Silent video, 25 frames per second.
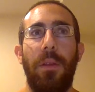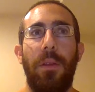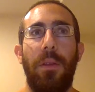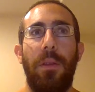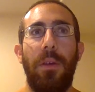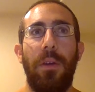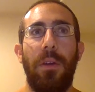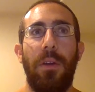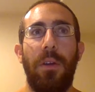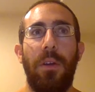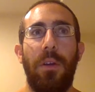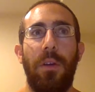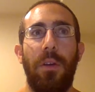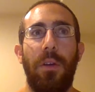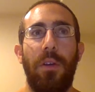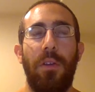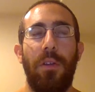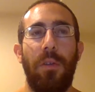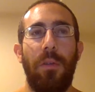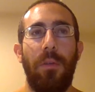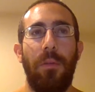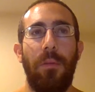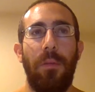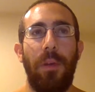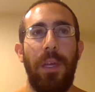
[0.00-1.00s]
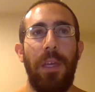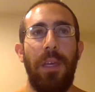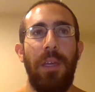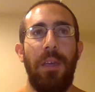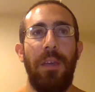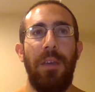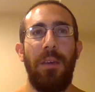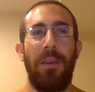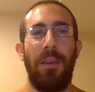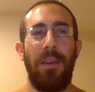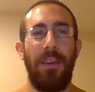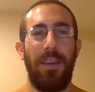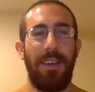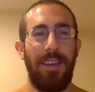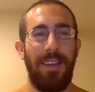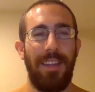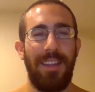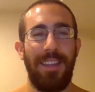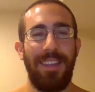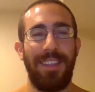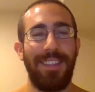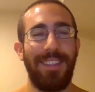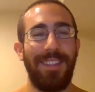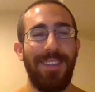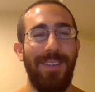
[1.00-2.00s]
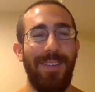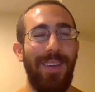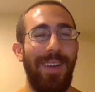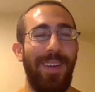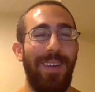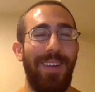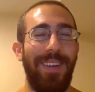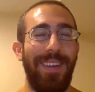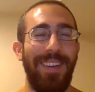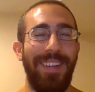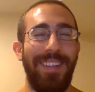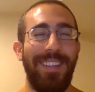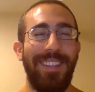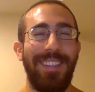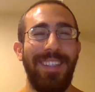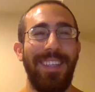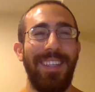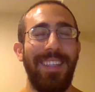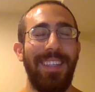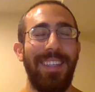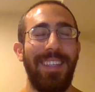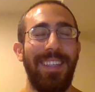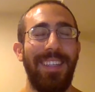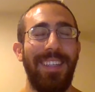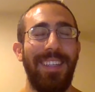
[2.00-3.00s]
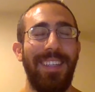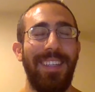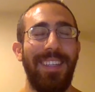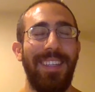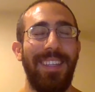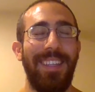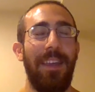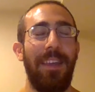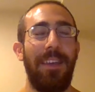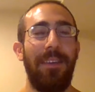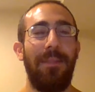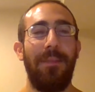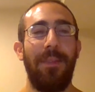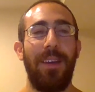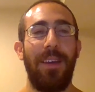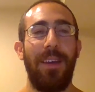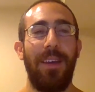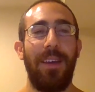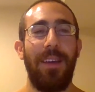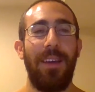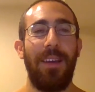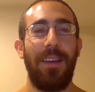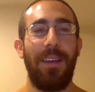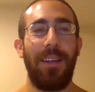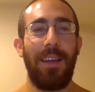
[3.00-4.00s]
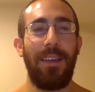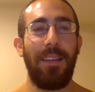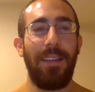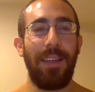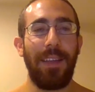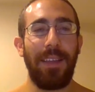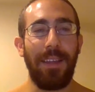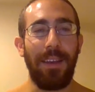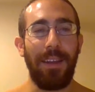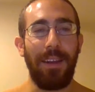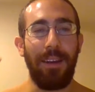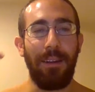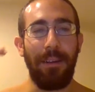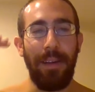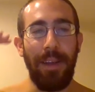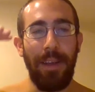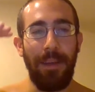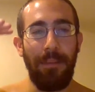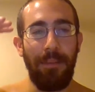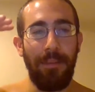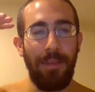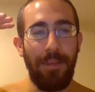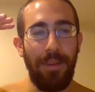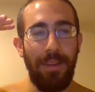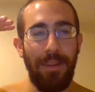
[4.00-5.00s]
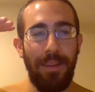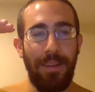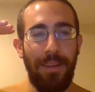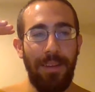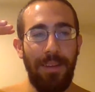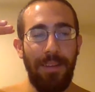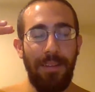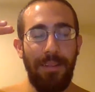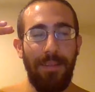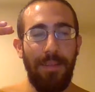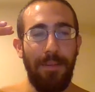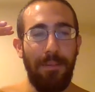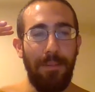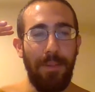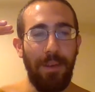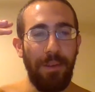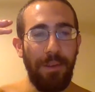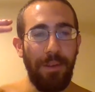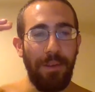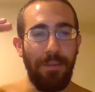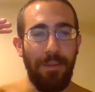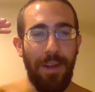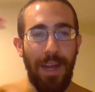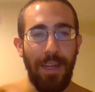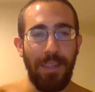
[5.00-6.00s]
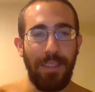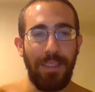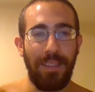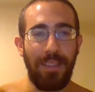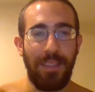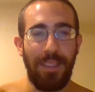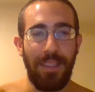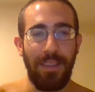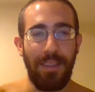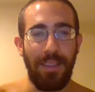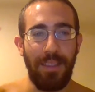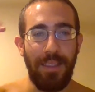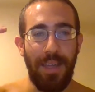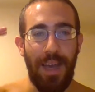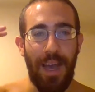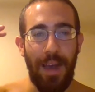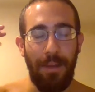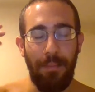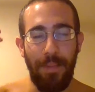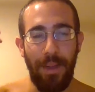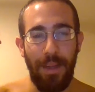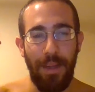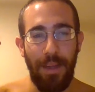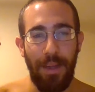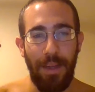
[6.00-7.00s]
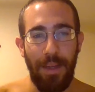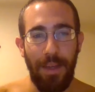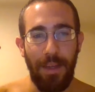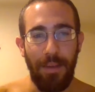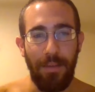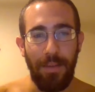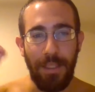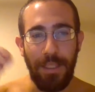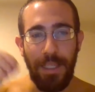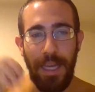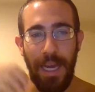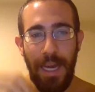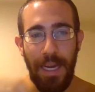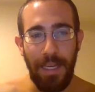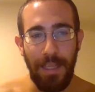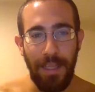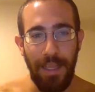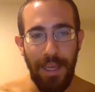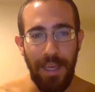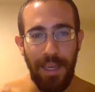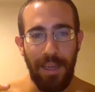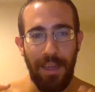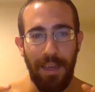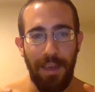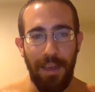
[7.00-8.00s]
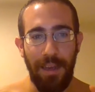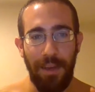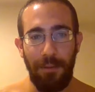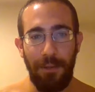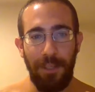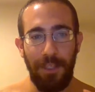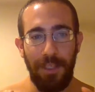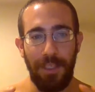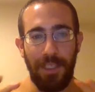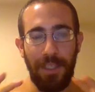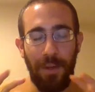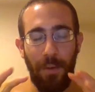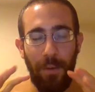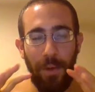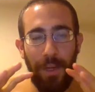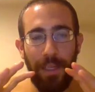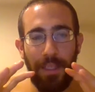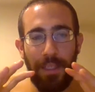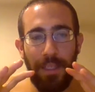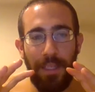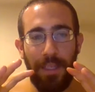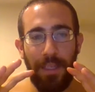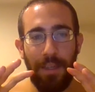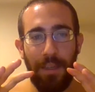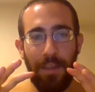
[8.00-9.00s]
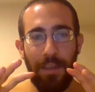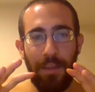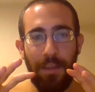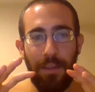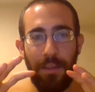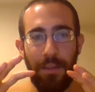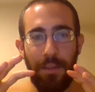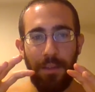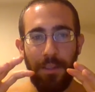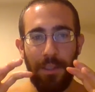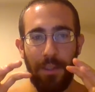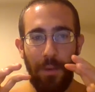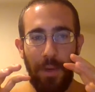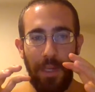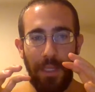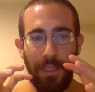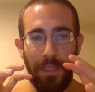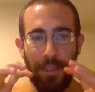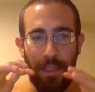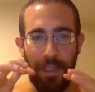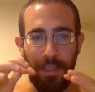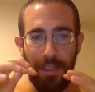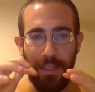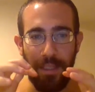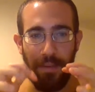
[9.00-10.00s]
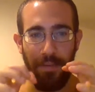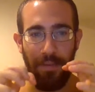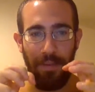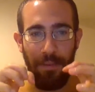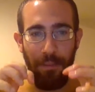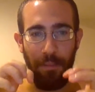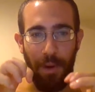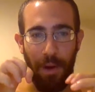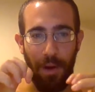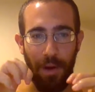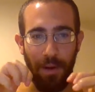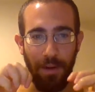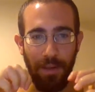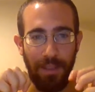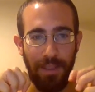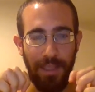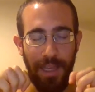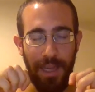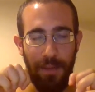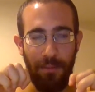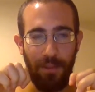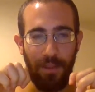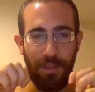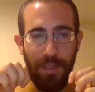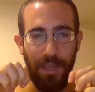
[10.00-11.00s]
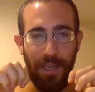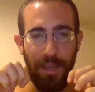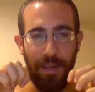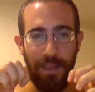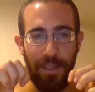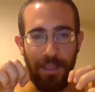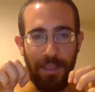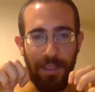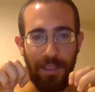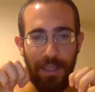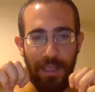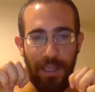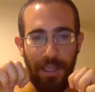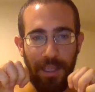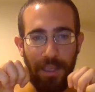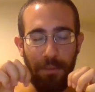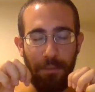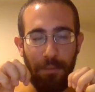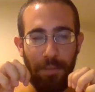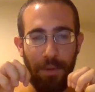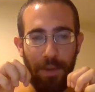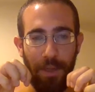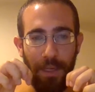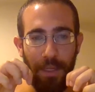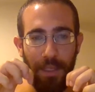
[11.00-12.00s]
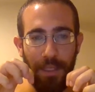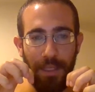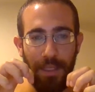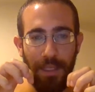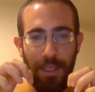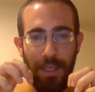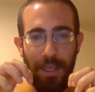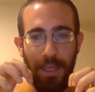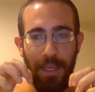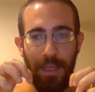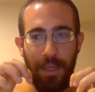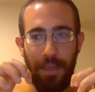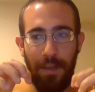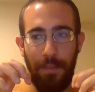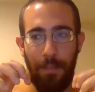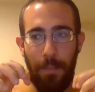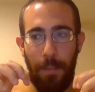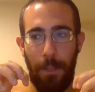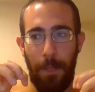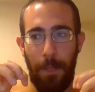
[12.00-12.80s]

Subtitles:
the cream. This is a weird way to say it. The cream, how like the cream of the milk rises to the top. It's kind of like when you're squeezing like different parts simultaneously, but it's like